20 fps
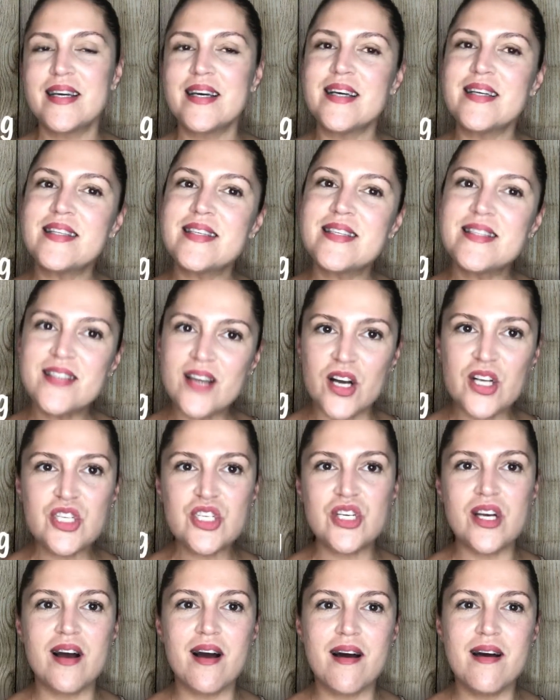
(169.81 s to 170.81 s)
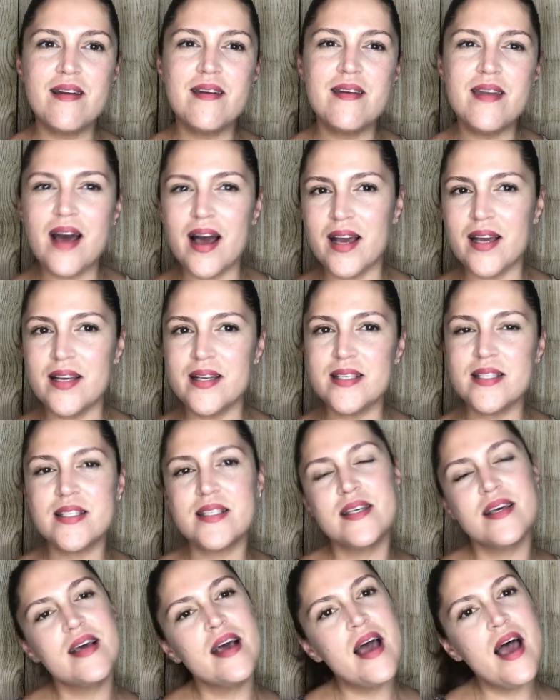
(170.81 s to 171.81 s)
It's such a
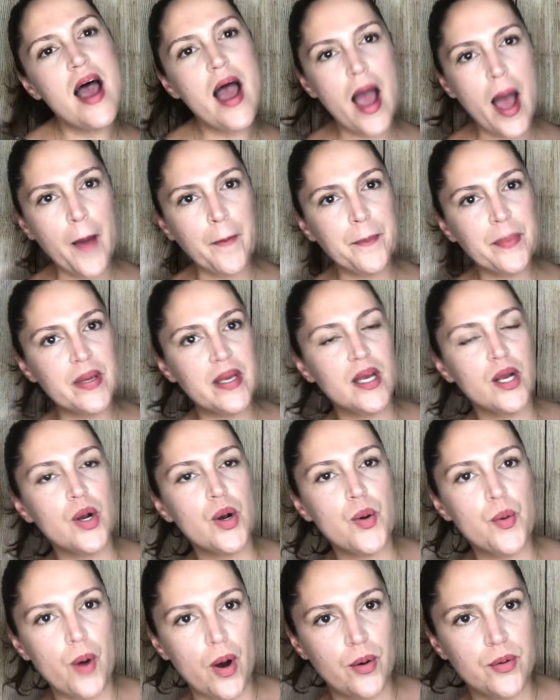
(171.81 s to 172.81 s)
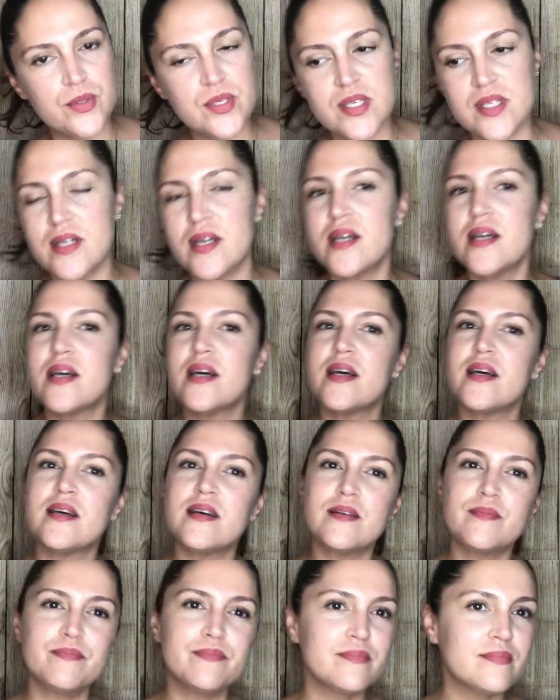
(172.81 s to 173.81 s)
nice, happy quote.
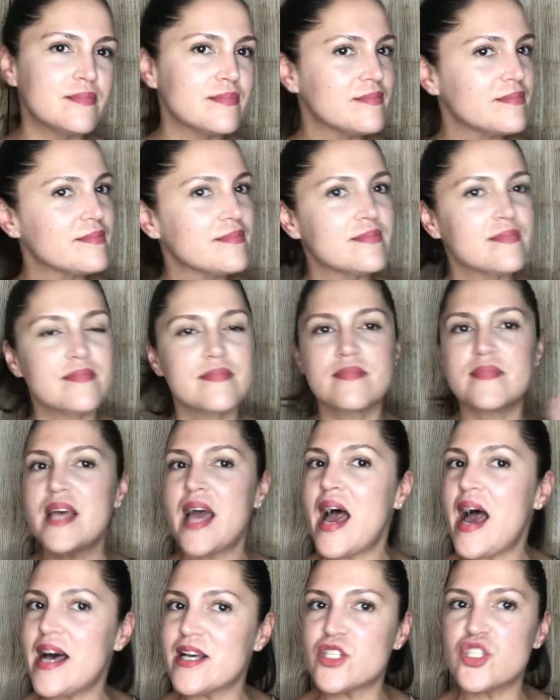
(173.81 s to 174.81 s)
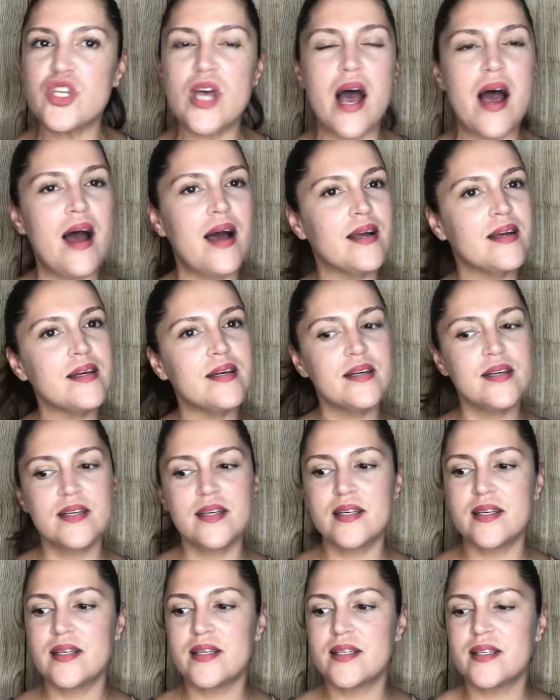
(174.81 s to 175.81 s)
Hashtag
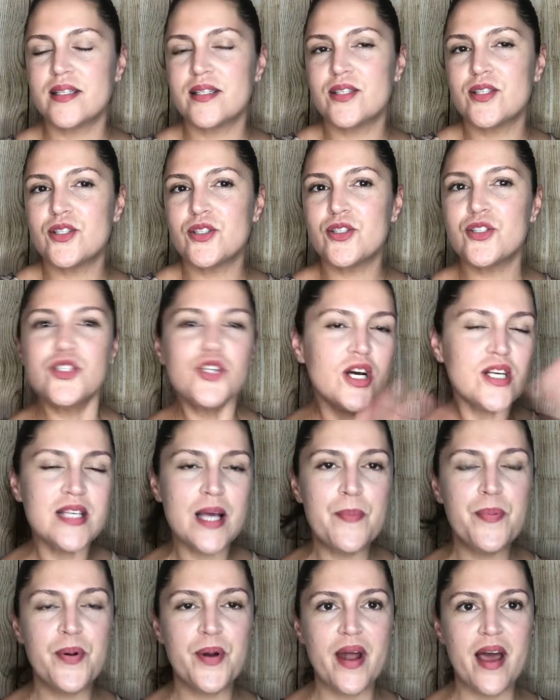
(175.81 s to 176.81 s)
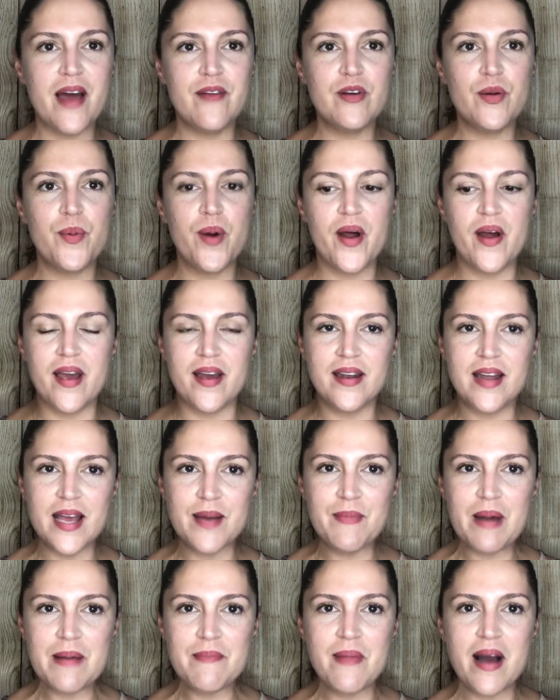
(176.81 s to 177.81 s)
just I put it everywhere. And
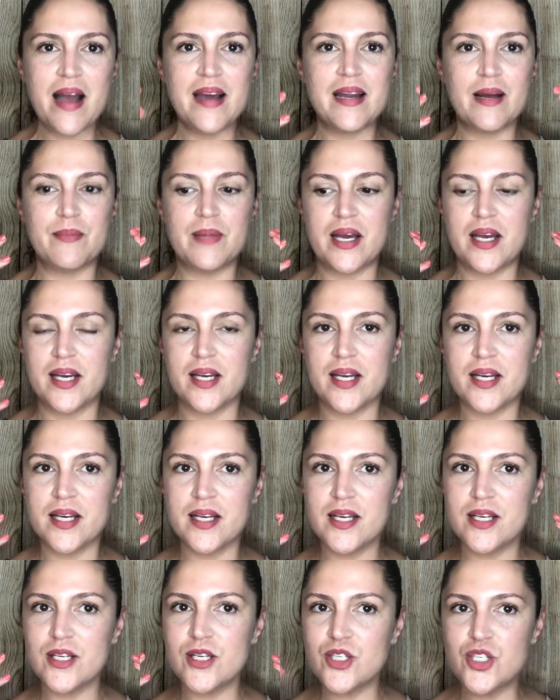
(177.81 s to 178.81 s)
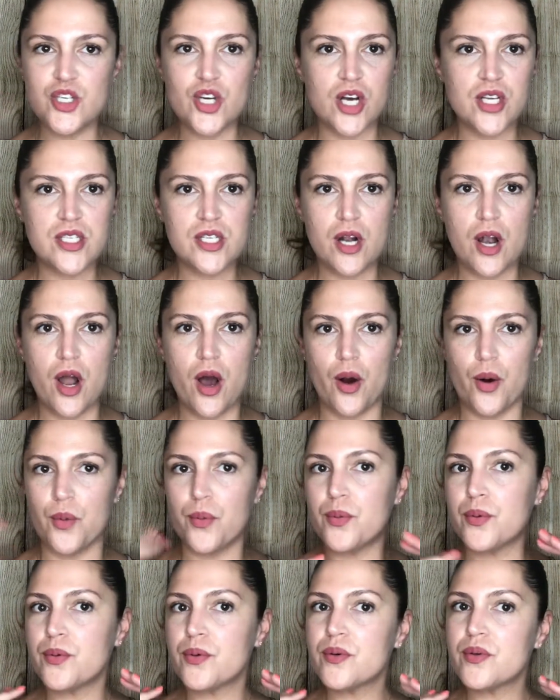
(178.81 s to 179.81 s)
in my mind, I'm like, just
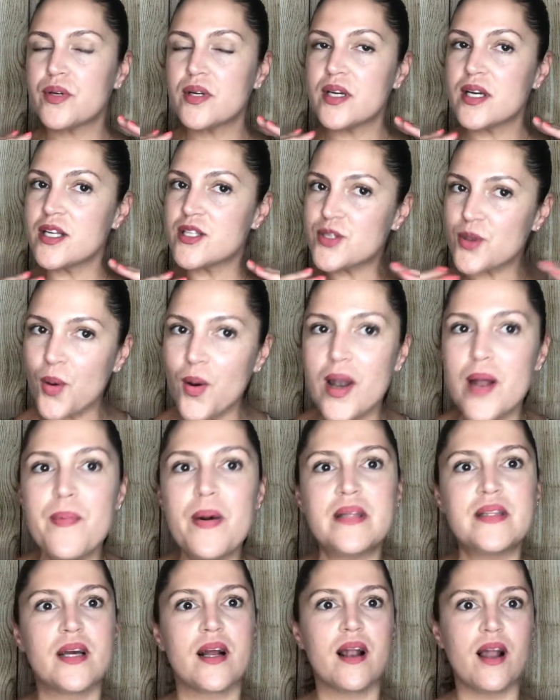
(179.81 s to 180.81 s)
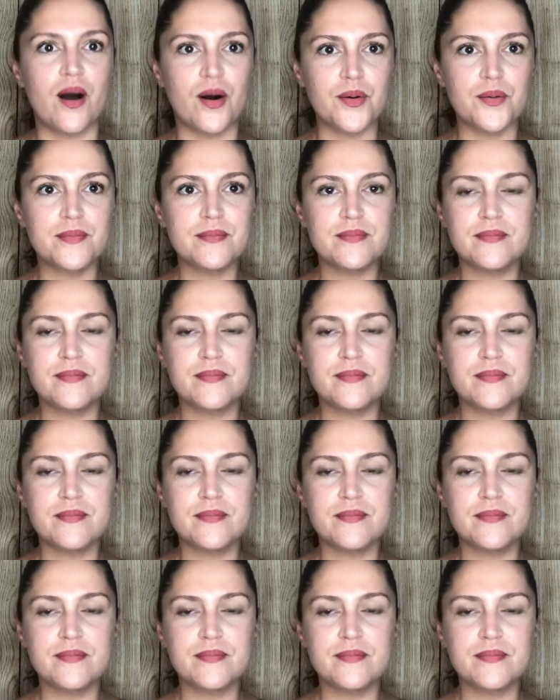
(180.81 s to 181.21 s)
glow. It's all about the glow.